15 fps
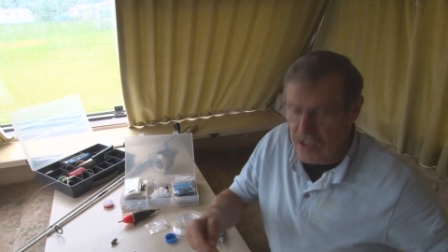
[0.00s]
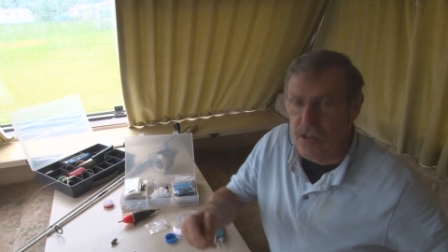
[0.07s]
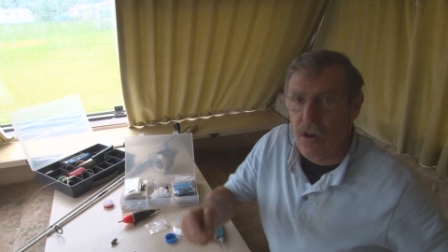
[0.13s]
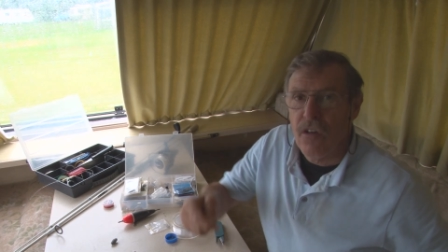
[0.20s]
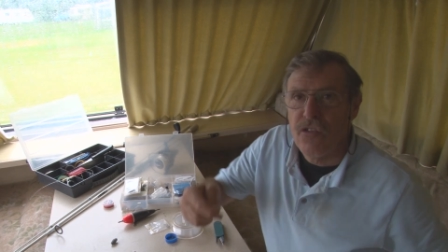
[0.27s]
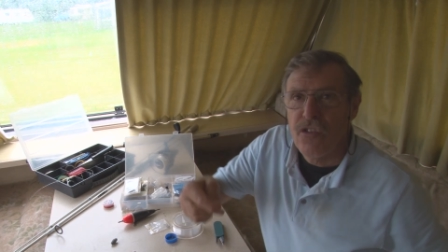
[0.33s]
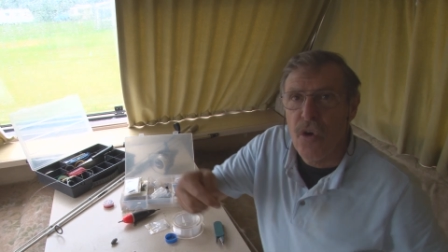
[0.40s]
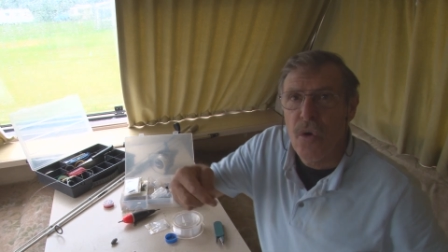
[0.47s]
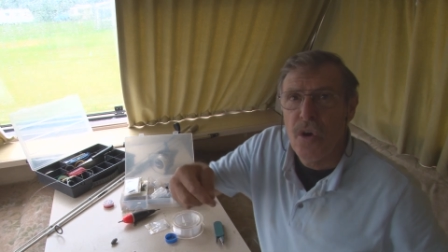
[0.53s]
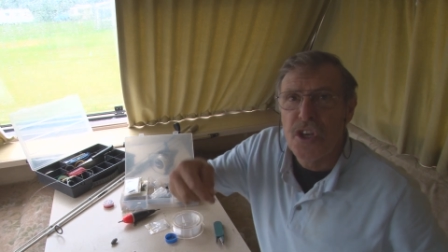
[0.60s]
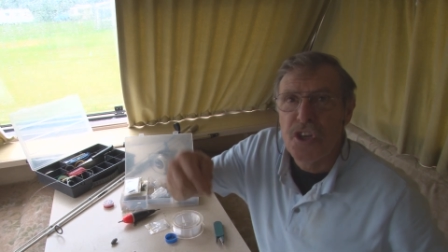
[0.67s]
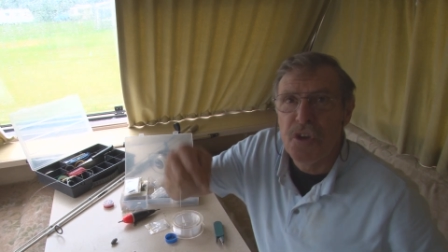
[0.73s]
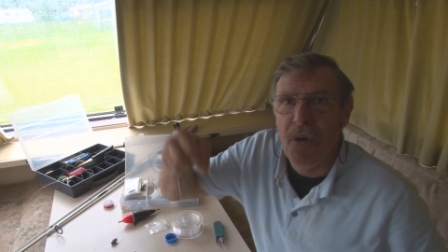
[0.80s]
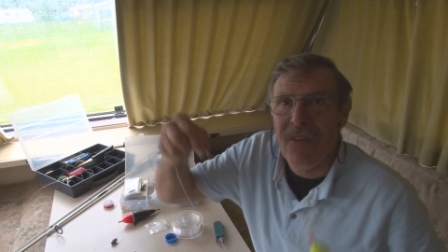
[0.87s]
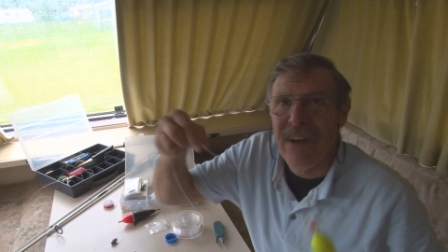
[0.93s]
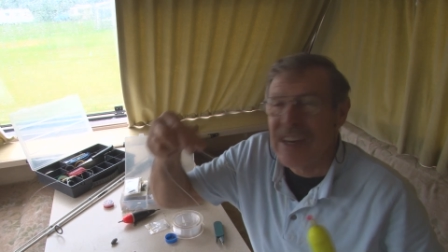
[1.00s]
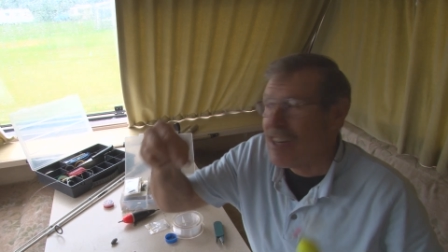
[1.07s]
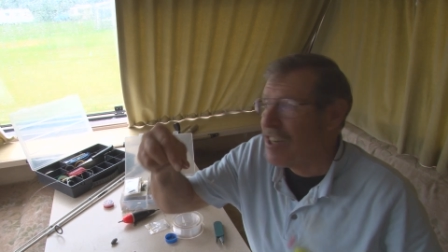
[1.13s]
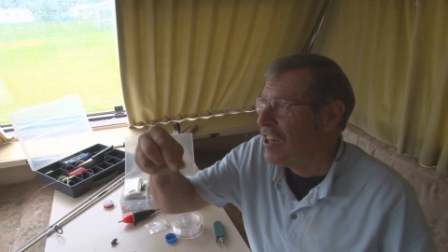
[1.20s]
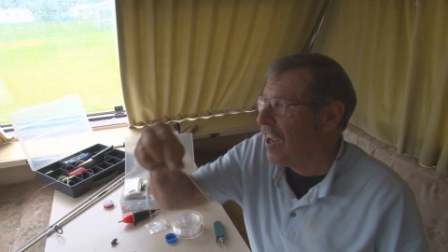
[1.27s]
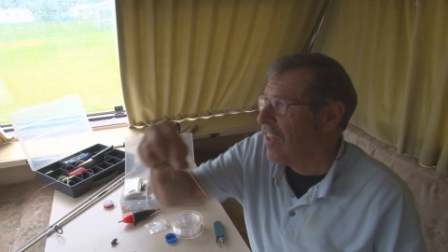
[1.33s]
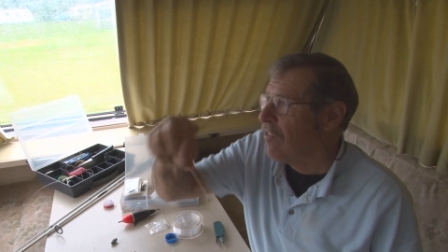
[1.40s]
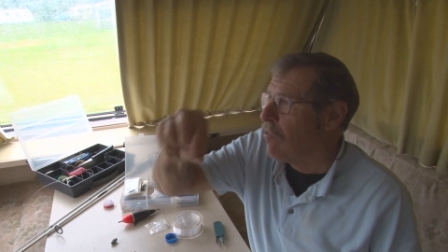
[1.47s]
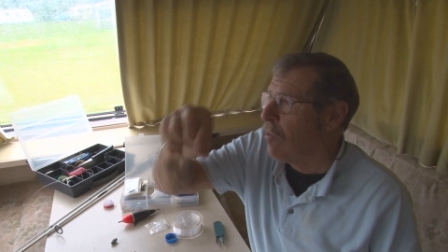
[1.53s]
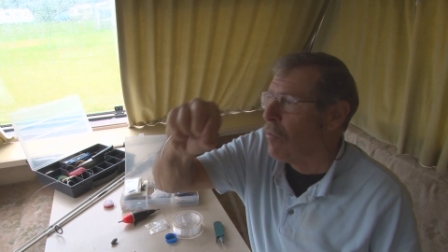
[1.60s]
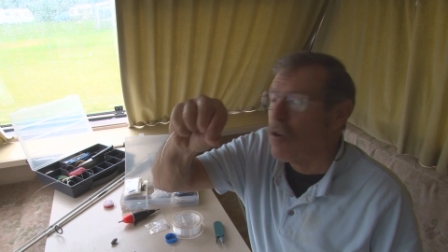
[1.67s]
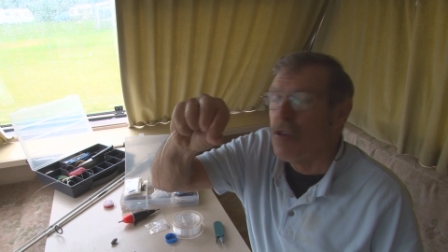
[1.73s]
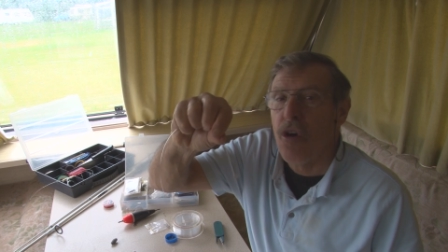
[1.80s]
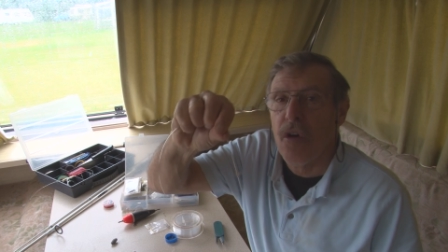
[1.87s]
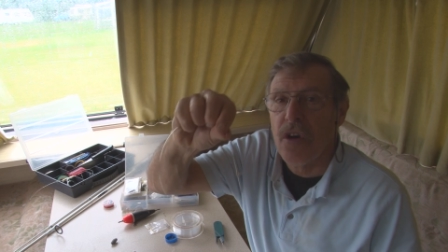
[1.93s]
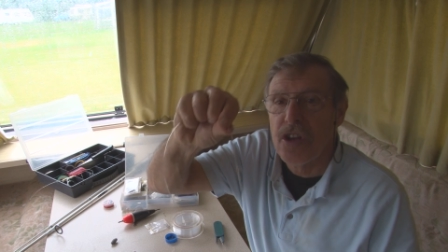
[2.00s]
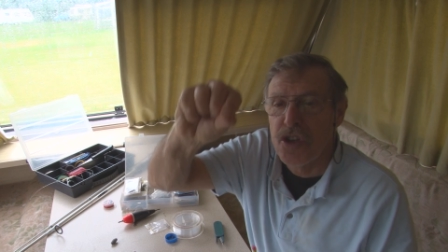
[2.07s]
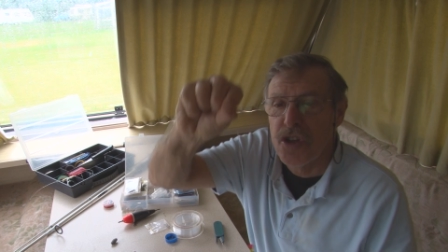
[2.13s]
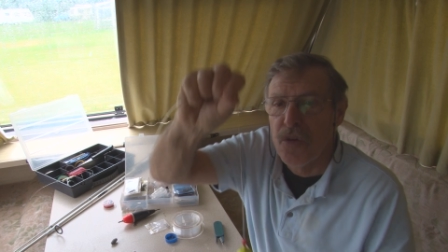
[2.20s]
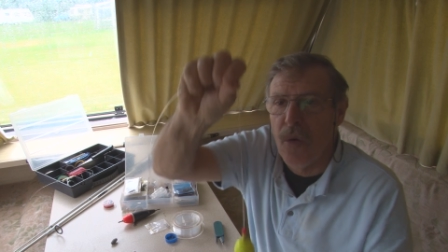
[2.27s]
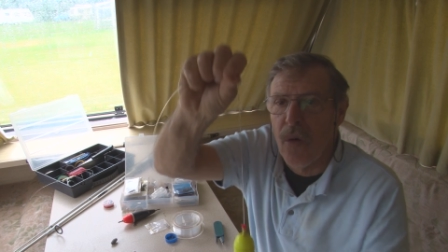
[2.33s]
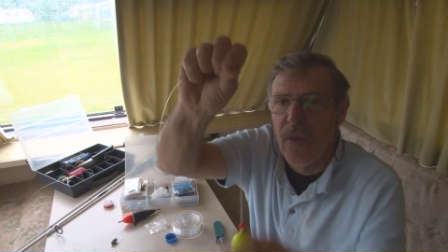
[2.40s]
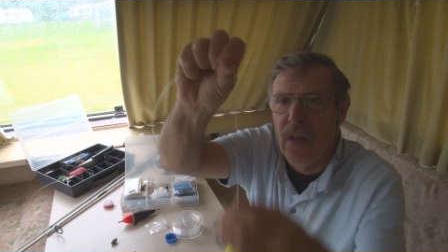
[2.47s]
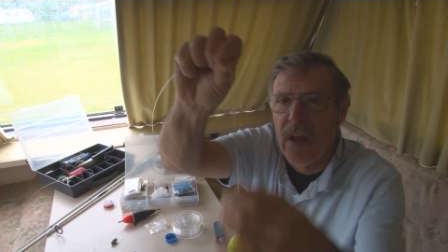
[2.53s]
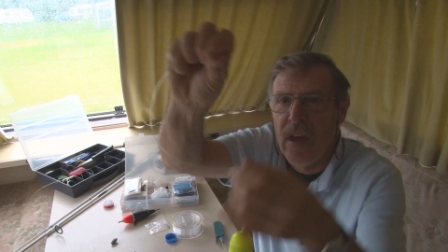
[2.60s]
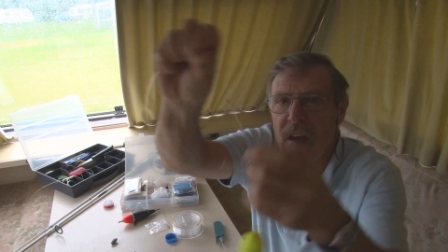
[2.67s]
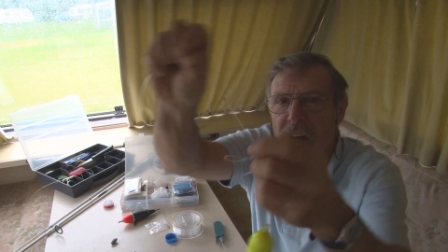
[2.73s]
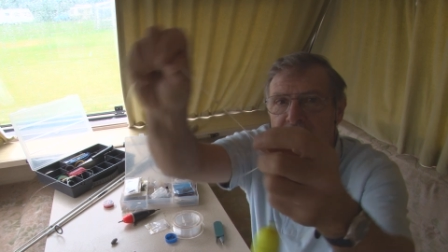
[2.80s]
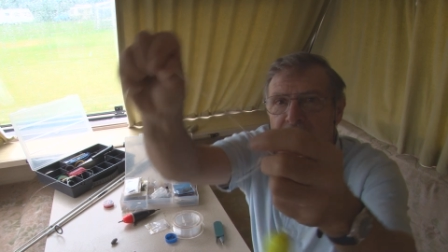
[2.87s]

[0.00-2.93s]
so I've tied you, I've actually taken the trouble to tie two on there.